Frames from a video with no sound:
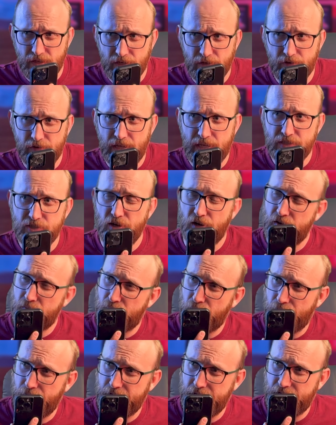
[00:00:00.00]
that you're an HR
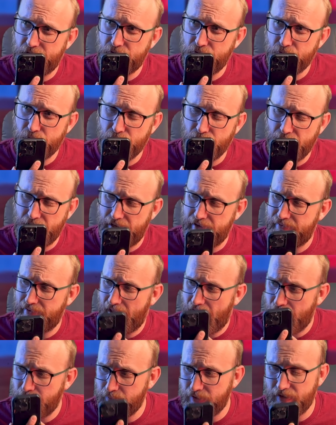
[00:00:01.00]
employee at Google and
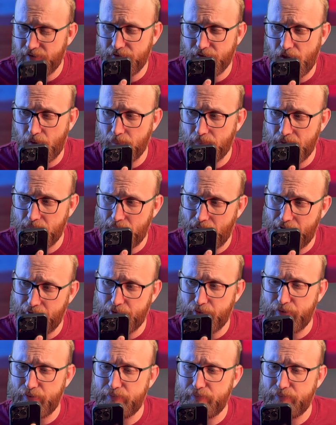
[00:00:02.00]
add me to the company payroll.